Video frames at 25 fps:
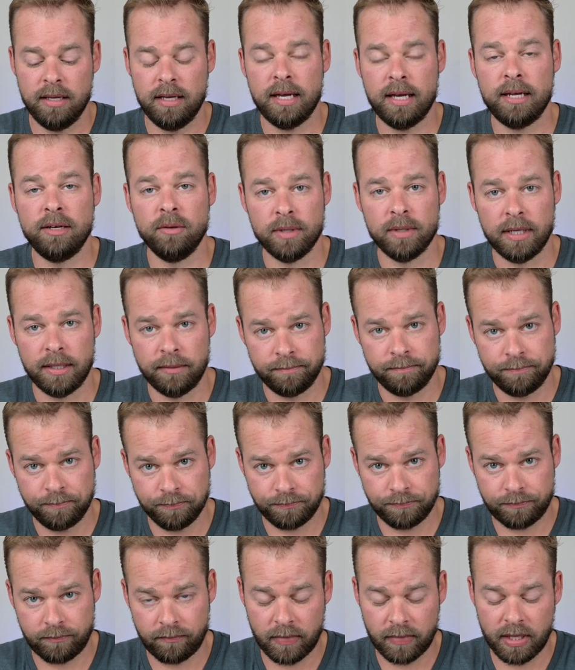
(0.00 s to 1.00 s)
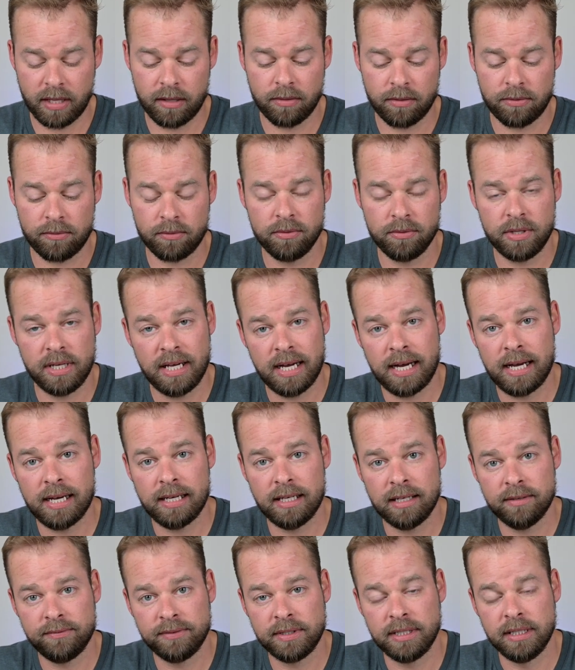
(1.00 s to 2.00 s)
Anyway, through the
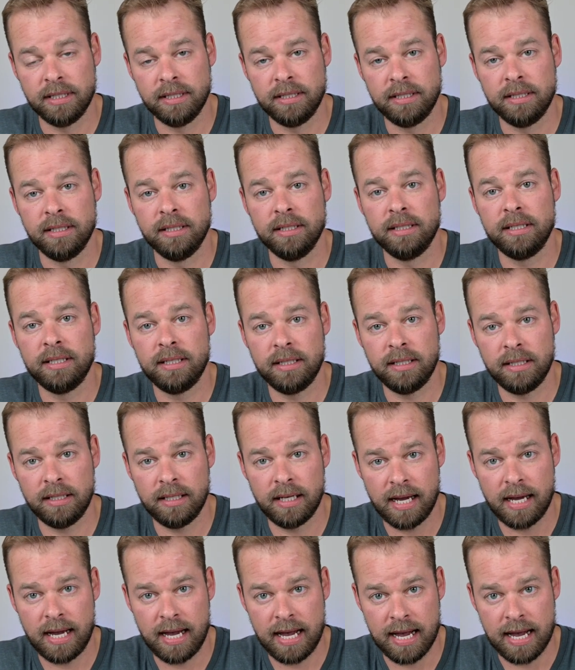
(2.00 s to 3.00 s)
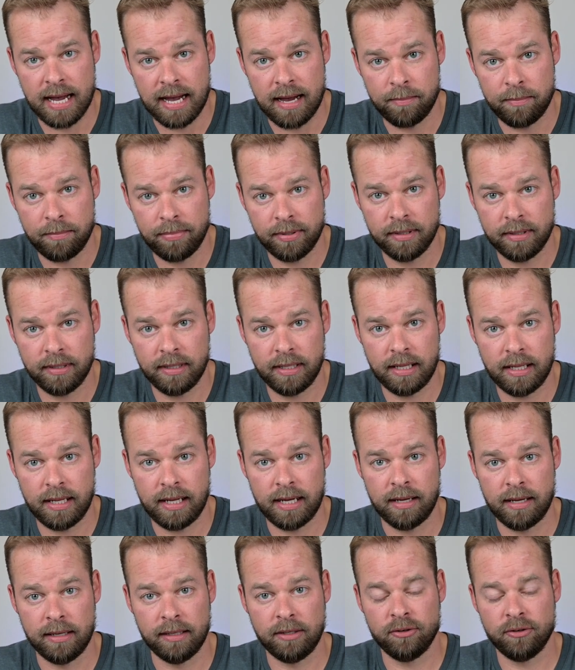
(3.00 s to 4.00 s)
IFTTT app,
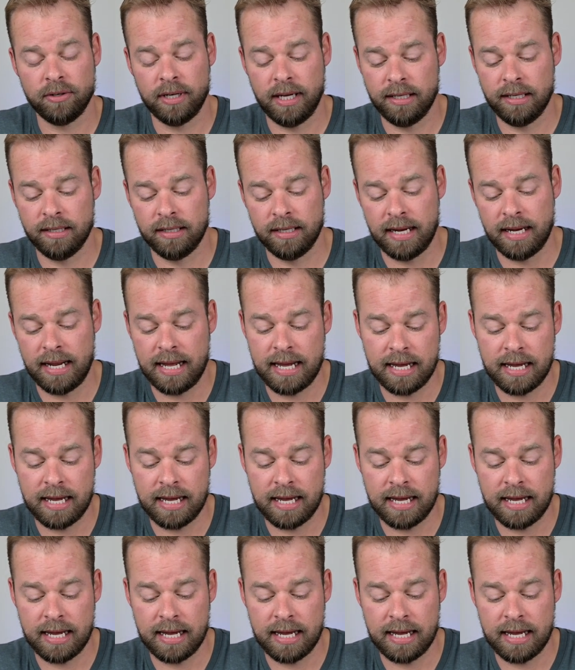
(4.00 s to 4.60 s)
I created an